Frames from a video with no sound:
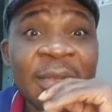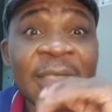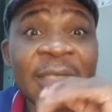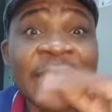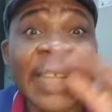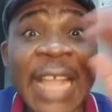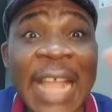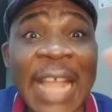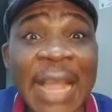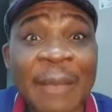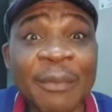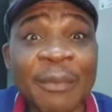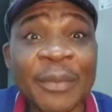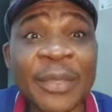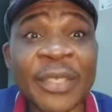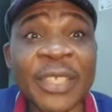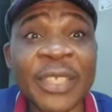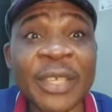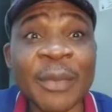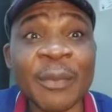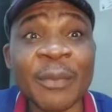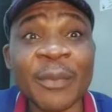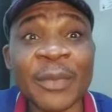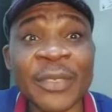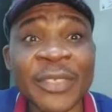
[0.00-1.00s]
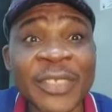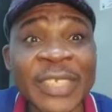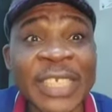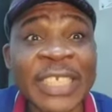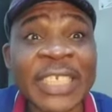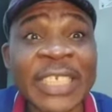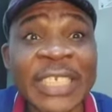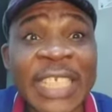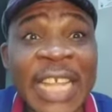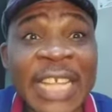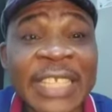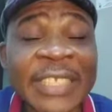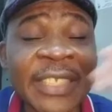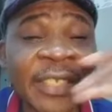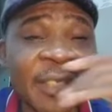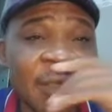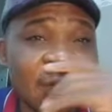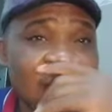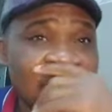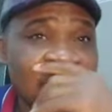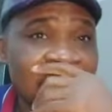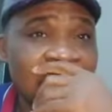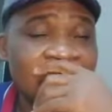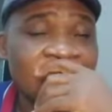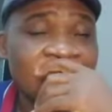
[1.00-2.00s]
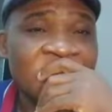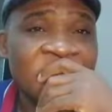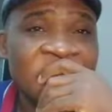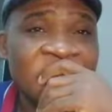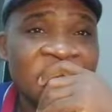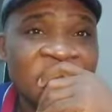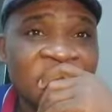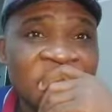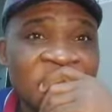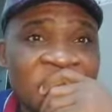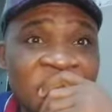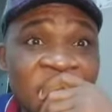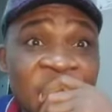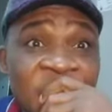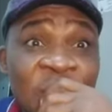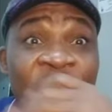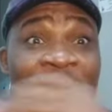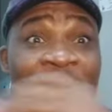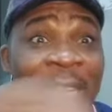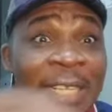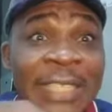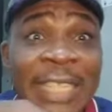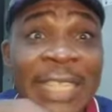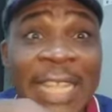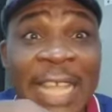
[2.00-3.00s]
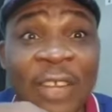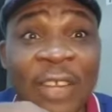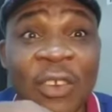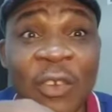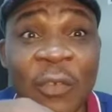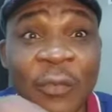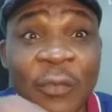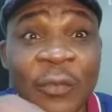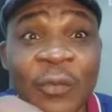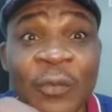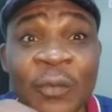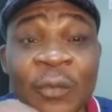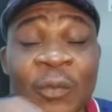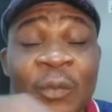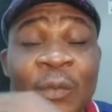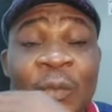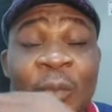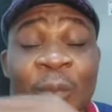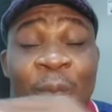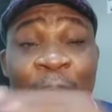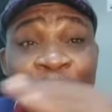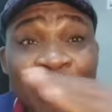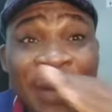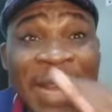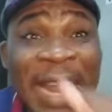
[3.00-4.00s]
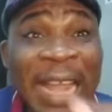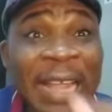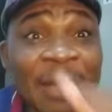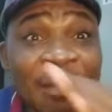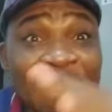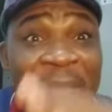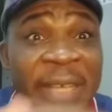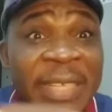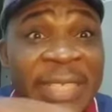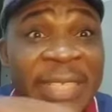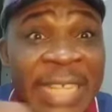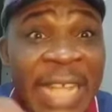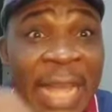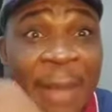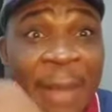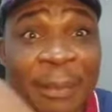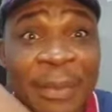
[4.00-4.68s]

They are busy strategizing. Look at the kind of blackmail they are